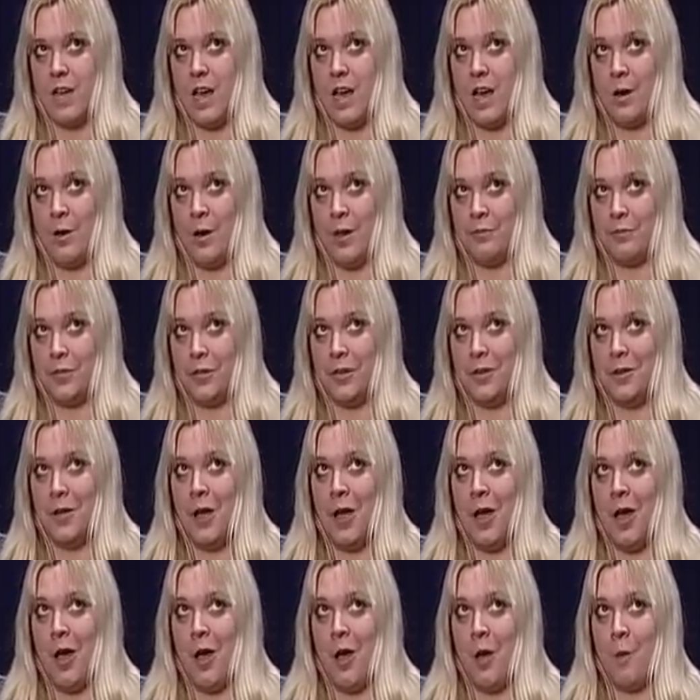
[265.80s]
However,
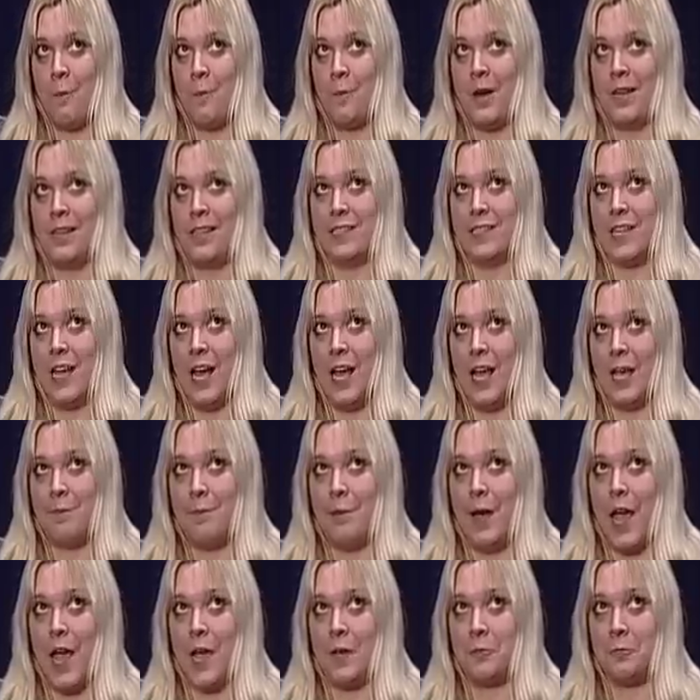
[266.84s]
by the
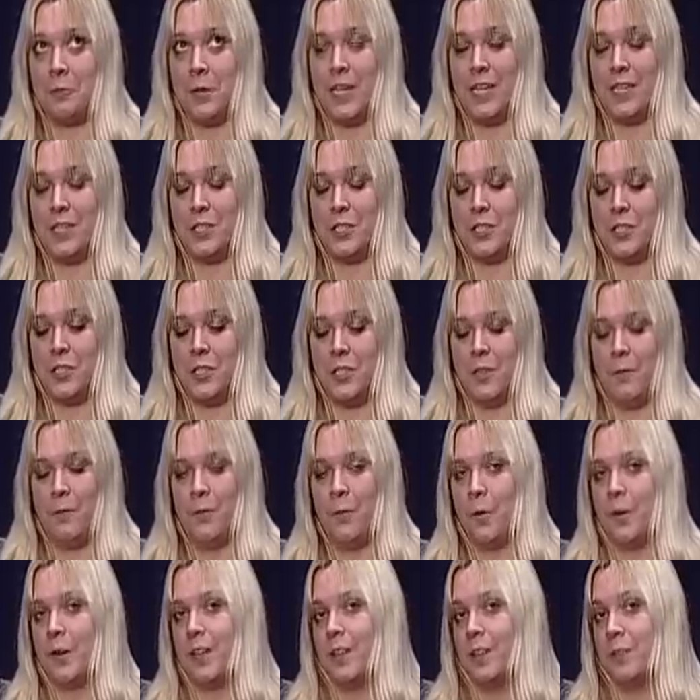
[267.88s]
time I reached the
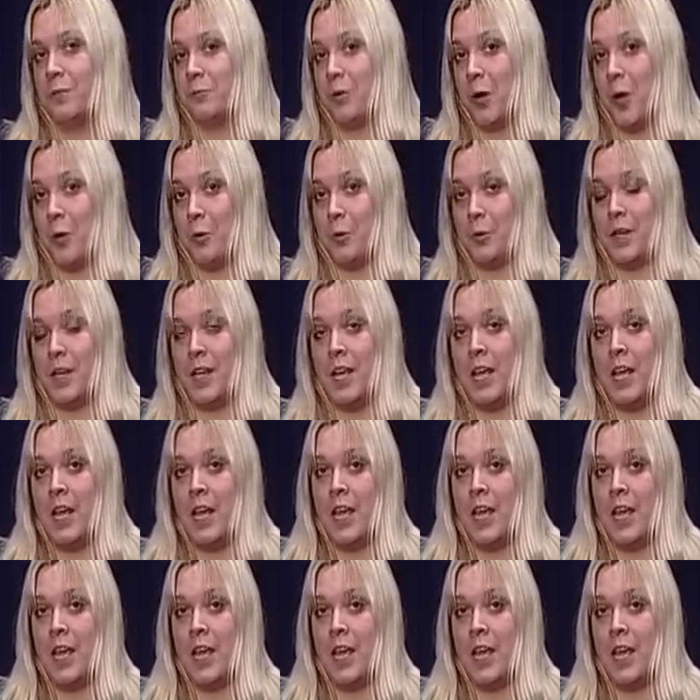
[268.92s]
fork in the road